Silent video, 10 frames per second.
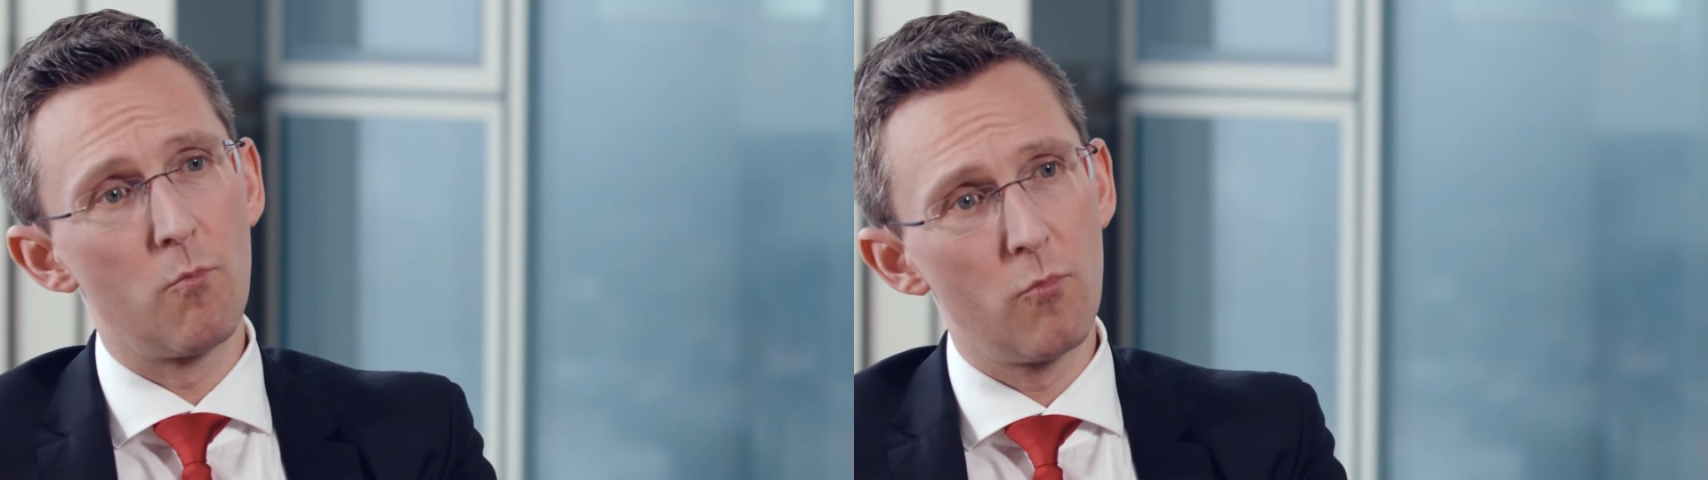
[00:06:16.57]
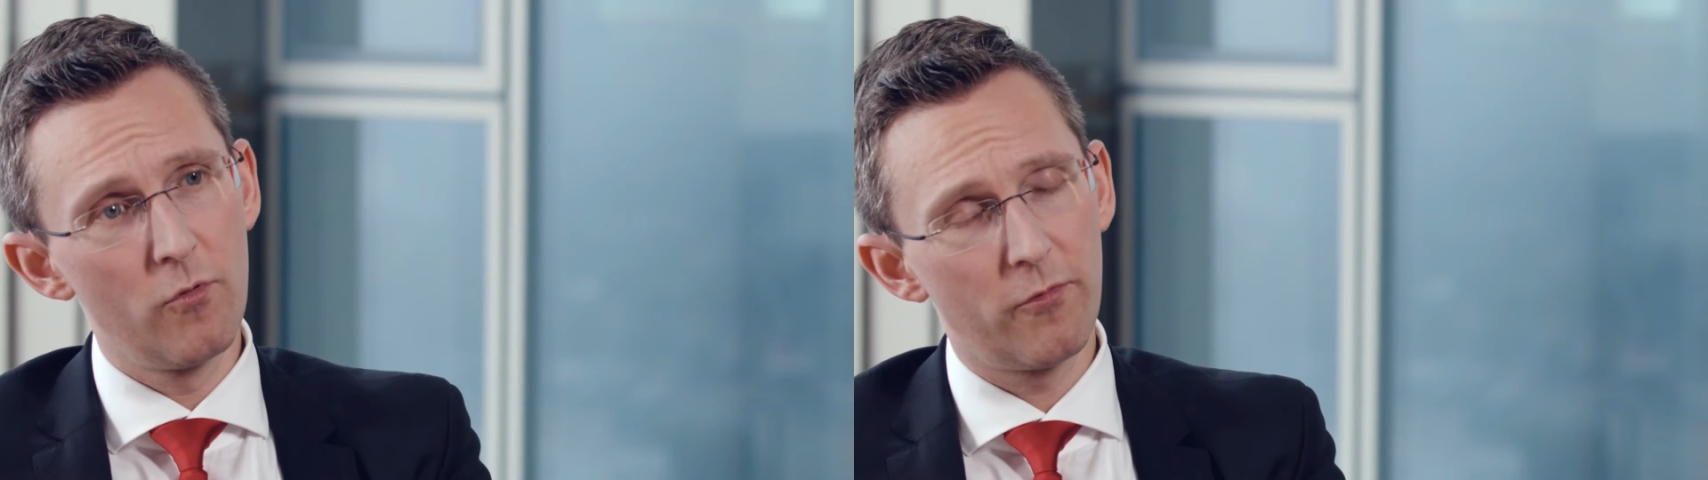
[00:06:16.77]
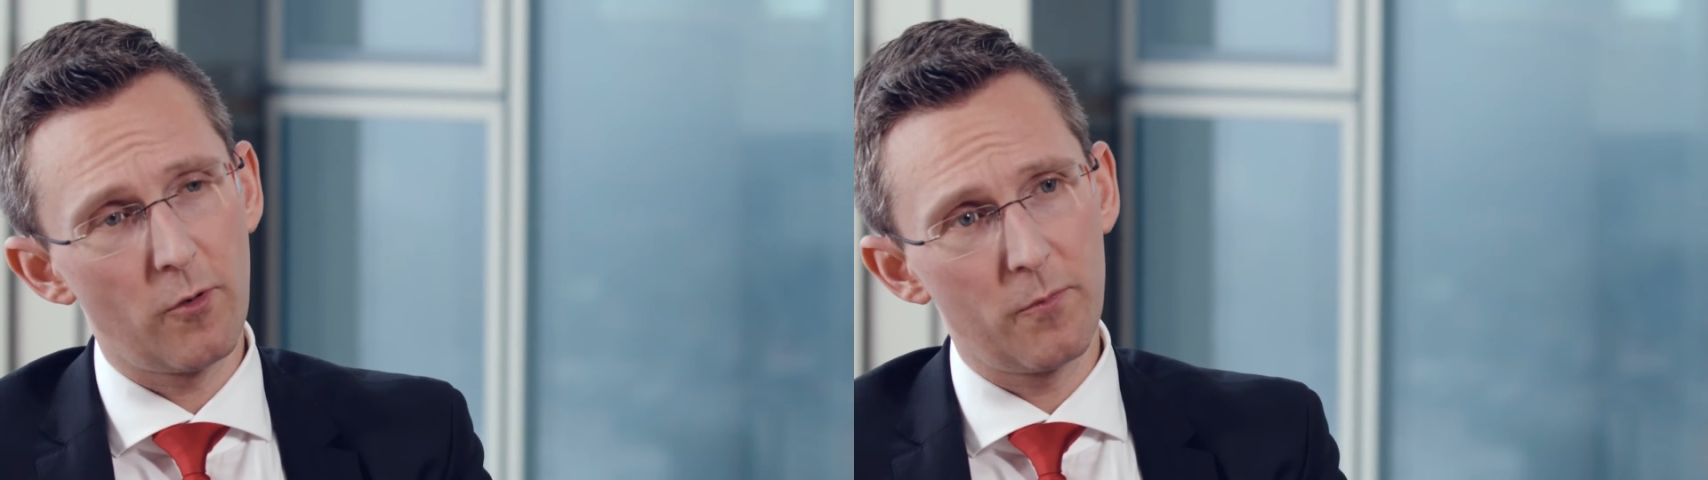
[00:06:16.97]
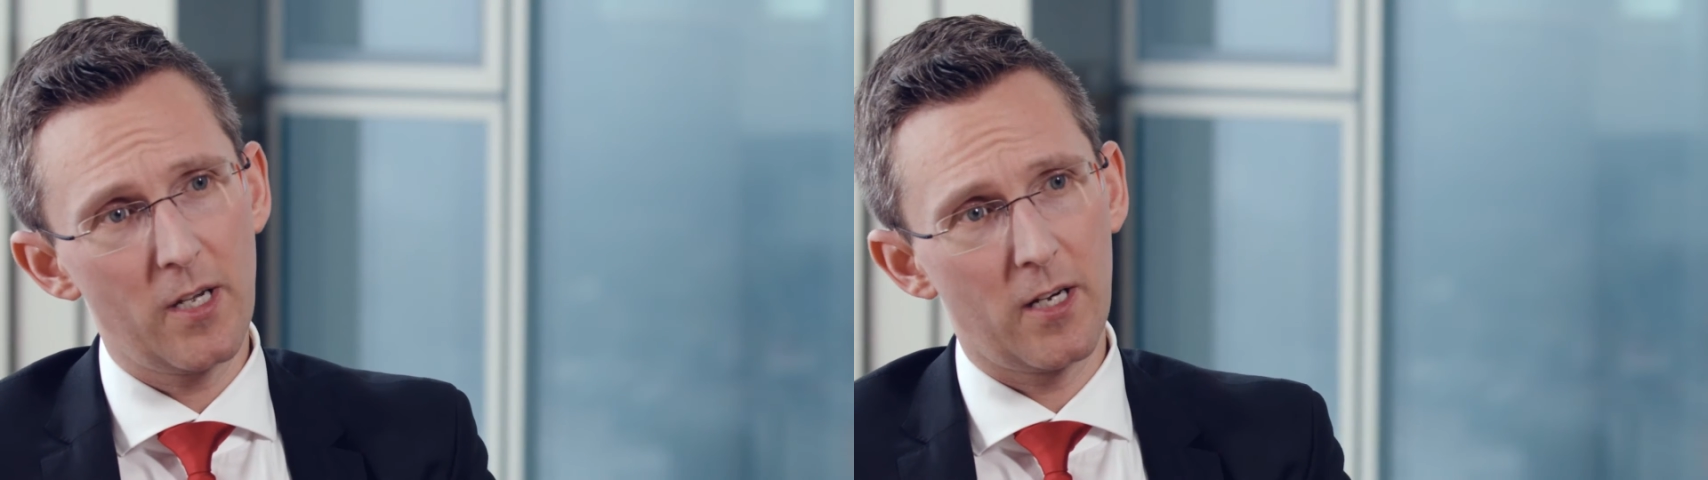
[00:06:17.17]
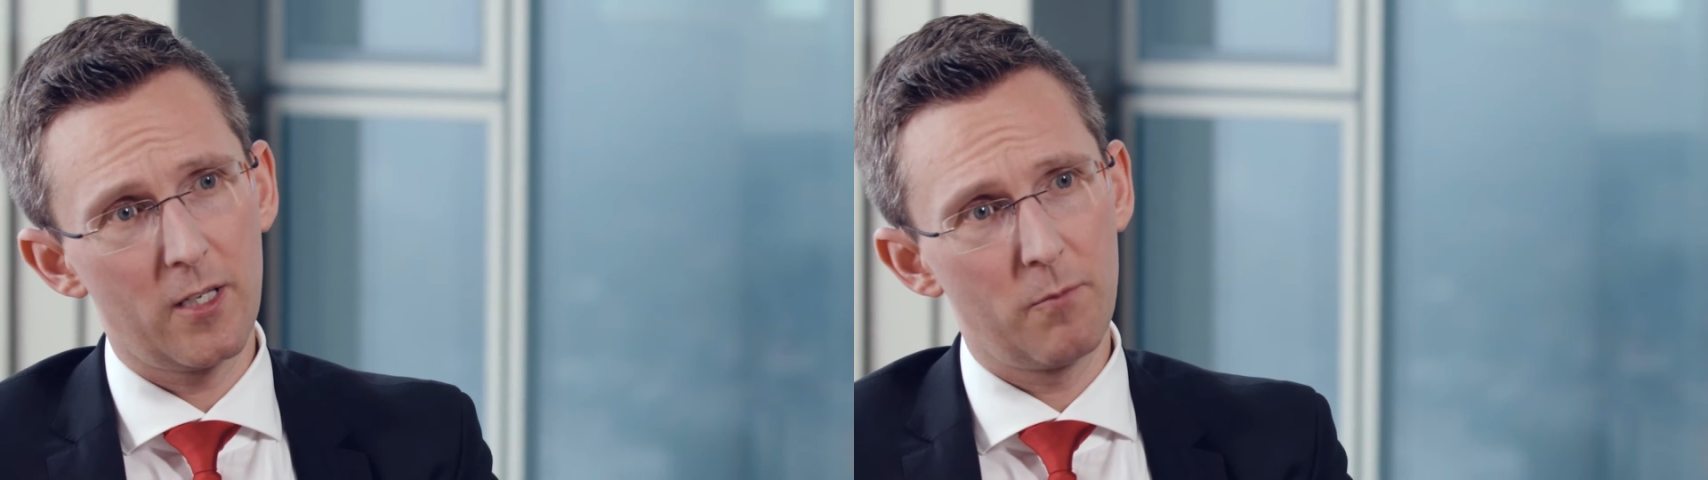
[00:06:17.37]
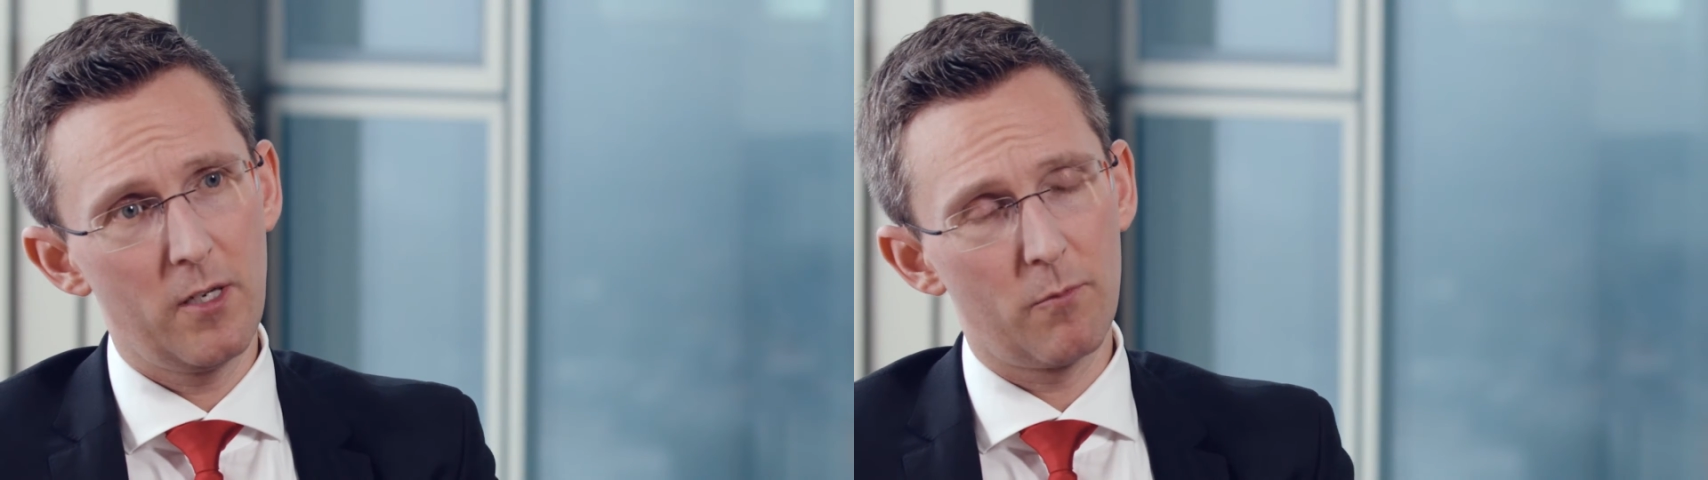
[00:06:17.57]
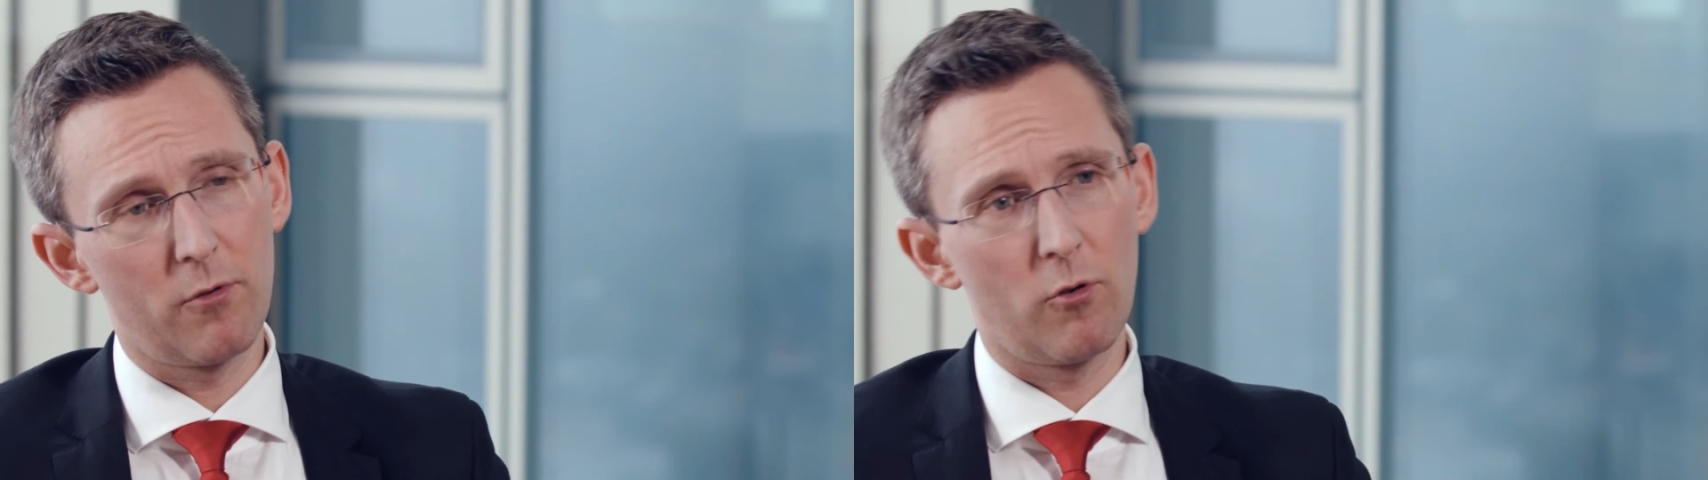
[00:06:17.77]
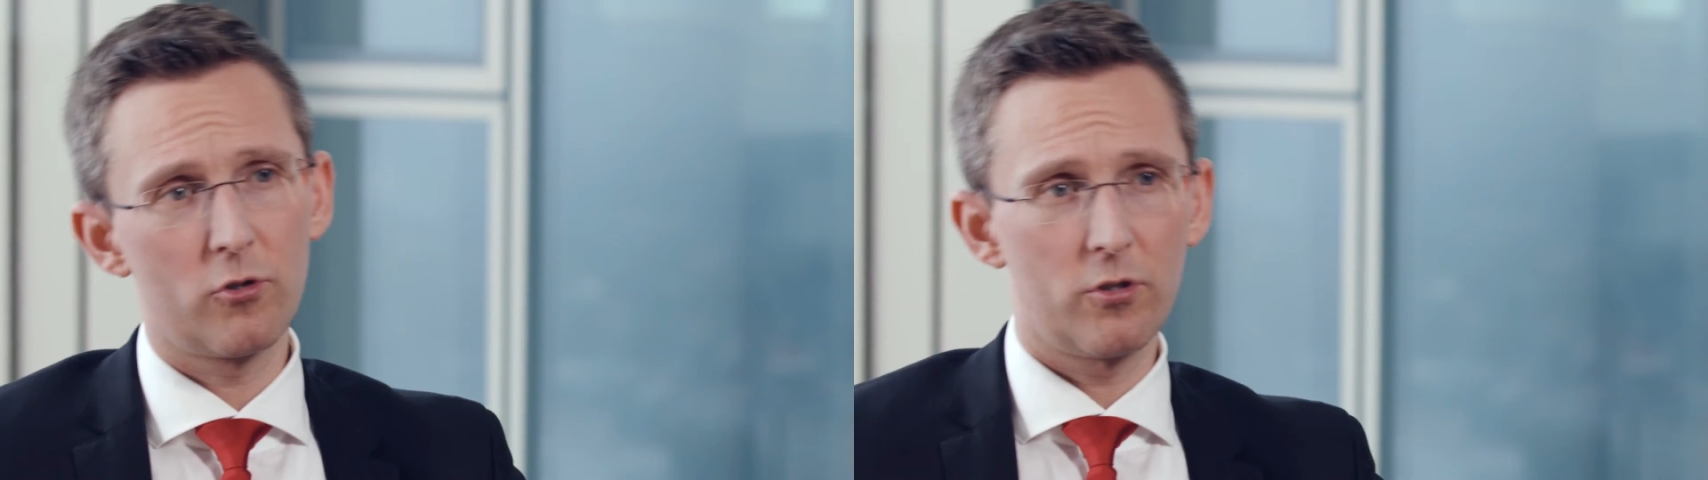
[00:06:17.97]
move from the IRB
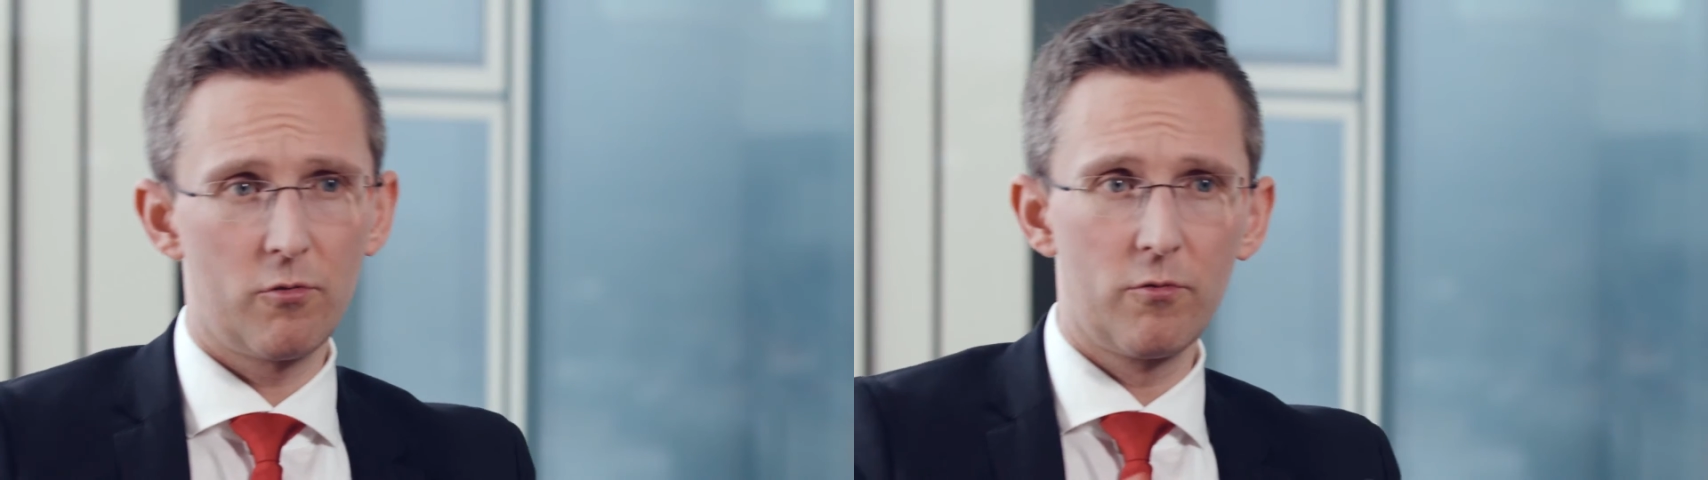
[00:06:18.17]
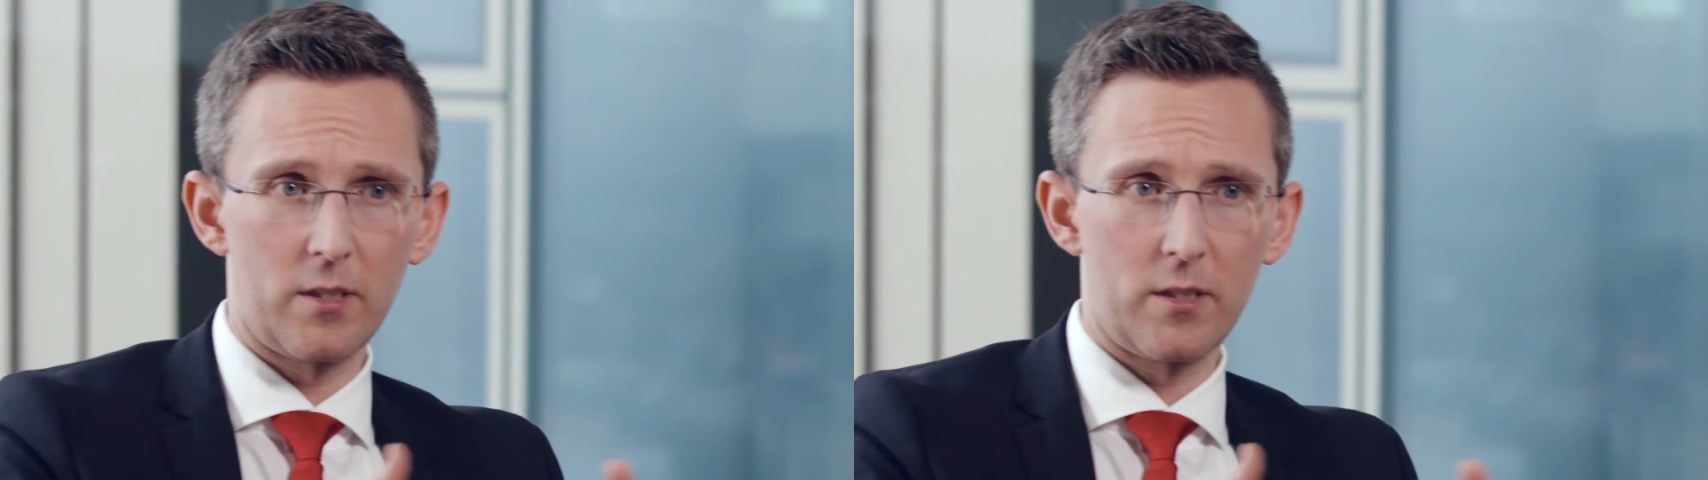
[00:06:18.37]
approach to the